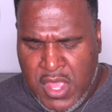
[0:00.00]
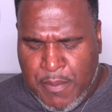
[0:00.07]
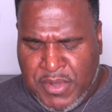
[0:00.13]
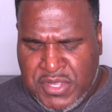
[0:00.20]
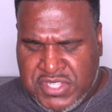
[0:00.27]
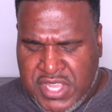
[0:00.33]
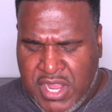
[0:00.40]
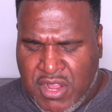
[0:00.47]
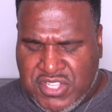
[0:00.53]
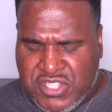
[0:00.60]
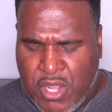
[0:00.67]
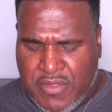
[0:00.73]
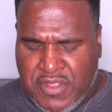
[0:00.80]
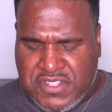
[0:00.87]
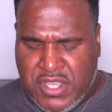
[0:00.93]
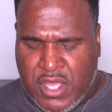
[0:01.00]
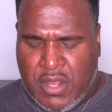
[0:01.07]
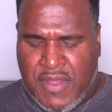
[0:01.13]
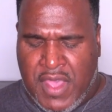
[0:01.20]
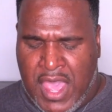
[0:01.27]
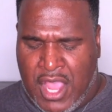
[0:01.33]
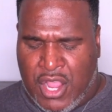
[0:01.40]
But Sarah saw the son
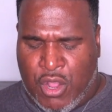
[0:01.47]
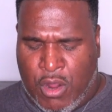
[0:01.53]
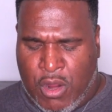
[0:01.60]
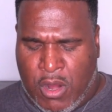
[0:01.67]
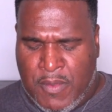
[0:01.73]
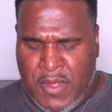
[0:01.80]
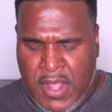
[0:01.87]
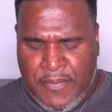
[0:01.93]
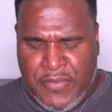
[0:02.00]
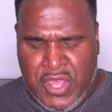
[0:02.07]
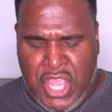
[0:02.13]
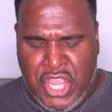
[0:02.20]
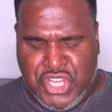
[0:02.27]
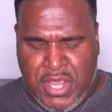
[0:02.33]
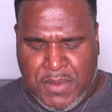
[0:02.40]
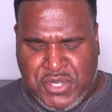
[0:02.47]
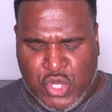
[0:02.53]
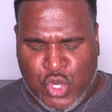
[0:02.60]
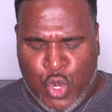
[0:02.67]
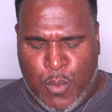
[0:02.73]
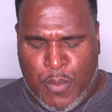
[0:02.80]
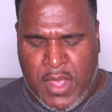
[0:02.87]
of Hagar, the
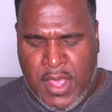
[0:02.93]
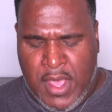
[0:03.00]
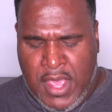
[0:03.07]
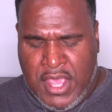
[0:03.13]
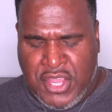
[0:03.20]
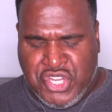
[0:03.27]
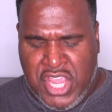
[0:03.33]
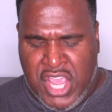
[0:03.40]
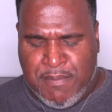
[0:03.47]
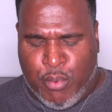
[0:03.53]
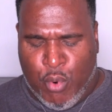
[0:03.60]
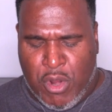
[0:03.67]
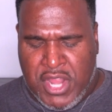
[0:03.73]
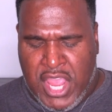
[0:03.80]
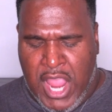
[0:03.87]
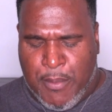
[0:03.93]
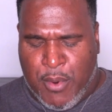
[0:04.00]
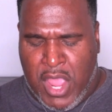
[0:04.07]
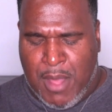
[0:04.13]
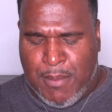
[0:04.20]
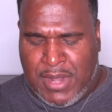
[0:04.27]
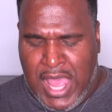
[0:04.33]
Egyptian whom she had borne to
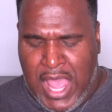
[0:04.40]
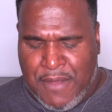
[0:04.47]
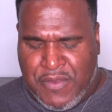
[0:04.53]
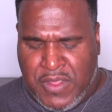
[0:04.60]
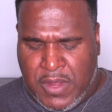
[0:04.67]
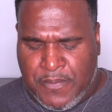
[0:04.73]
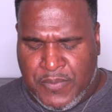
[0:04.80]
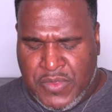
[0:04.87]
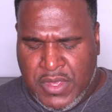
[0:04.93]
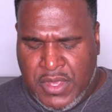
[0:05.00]
Abraham, laughing.